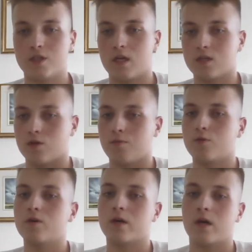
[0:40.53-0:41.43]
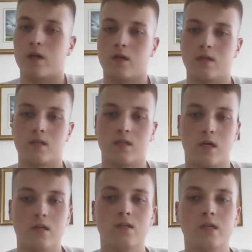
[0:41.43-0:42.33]
that the computer can
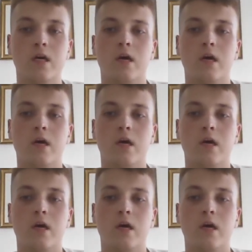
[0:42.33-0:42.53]
understand.